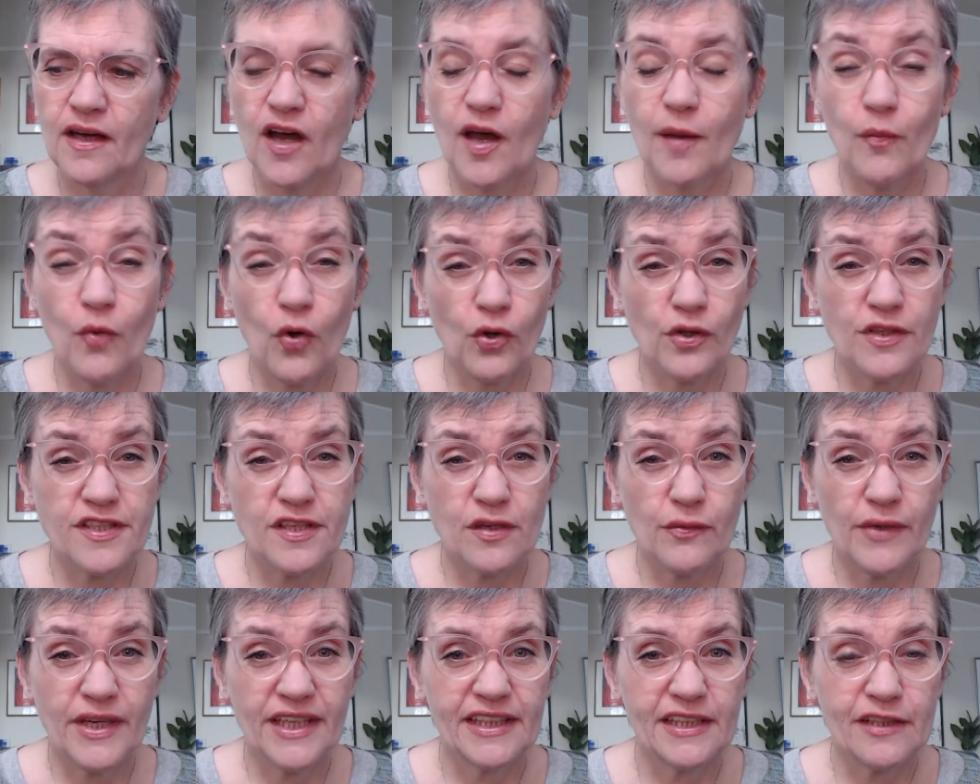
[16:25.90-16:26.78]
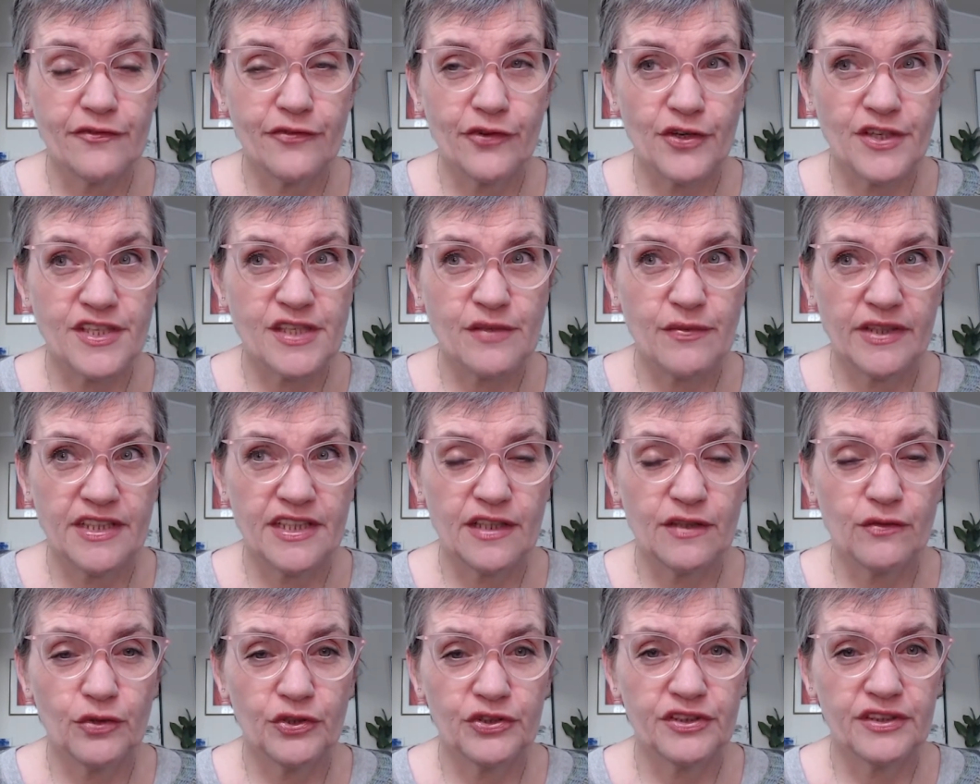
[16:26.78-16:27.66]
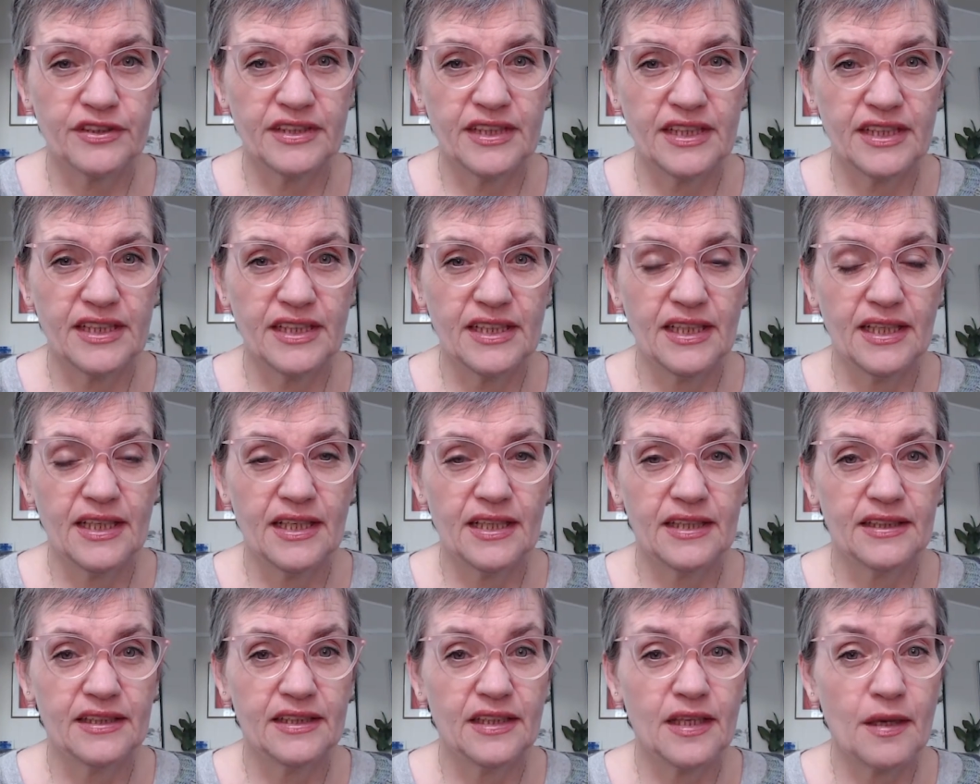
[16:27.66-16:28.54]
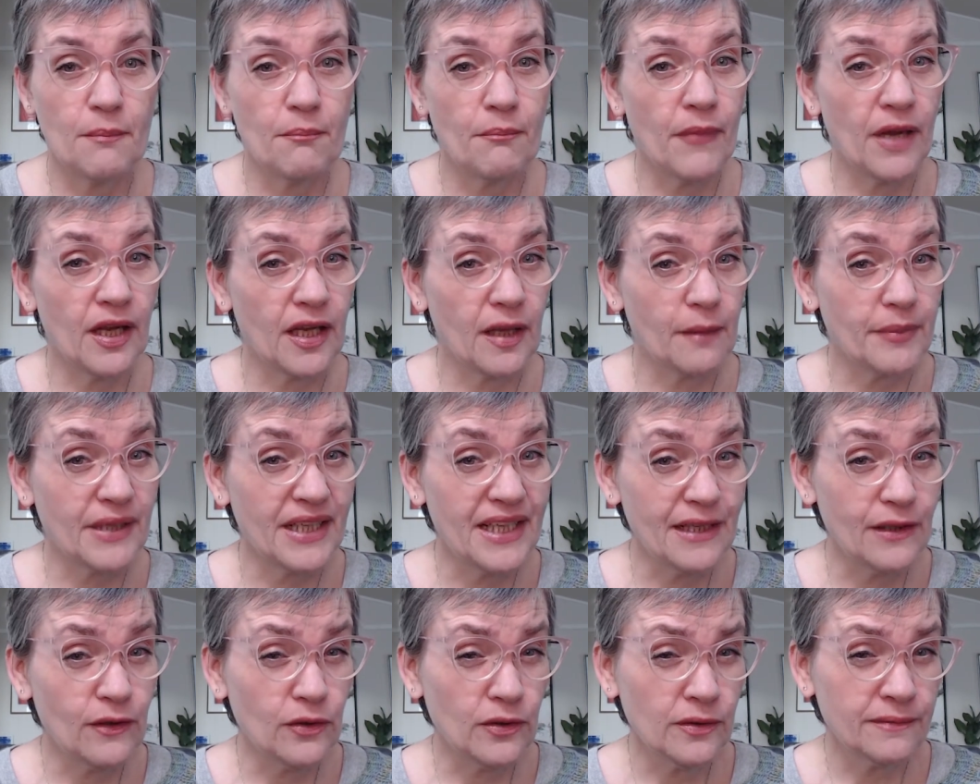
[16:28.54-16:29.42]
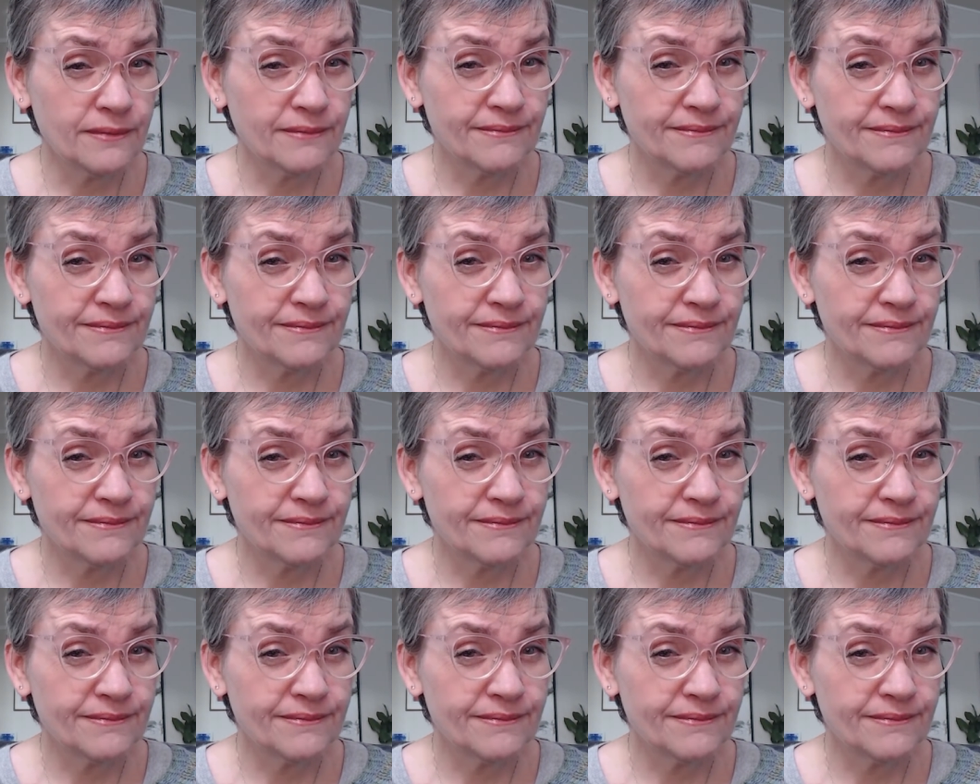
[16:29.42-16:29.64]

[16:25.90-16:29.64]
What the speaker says: I'm also waiting for a sweater quantity in Malabrigo.